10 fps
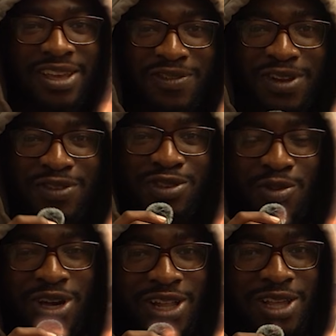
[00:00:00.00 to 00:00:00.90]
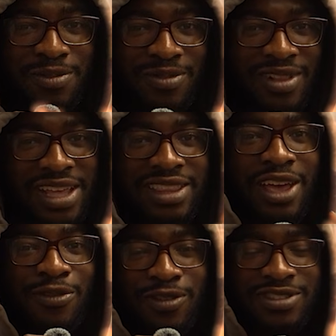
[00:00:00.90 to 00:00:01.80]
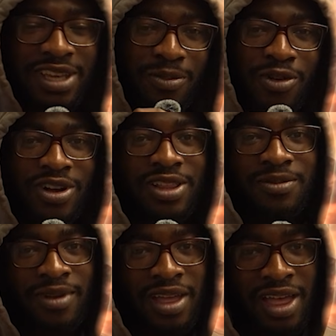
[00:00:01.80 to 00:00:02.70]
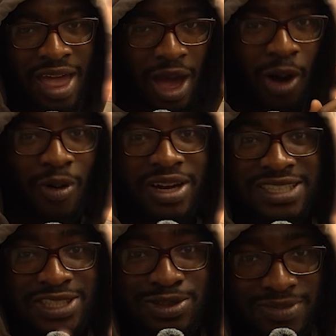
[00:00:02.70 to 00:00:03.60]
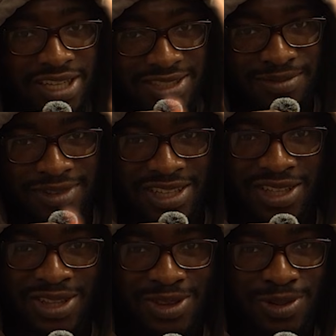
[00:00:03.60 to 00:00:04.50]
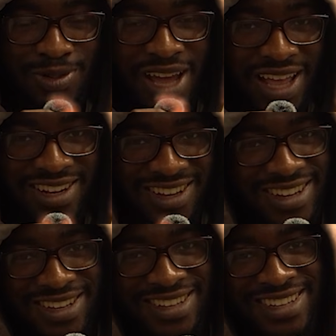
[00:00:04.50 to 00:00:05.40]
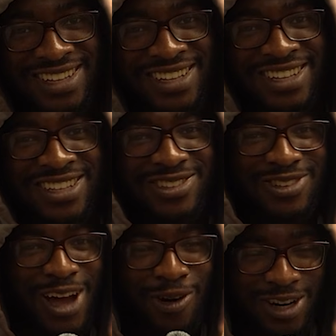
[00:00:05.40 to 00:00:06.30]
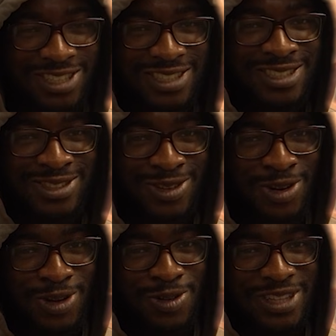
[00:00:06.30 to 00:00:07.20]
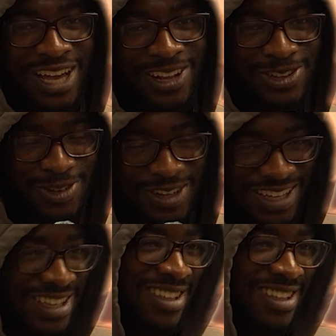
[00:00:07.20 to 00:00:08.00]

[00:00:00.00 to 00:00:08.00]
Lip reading: even if it's 1 clip, like that first skateboard clip. I want to see you make something. Do not duck. Do not watch this tutorial without doing it.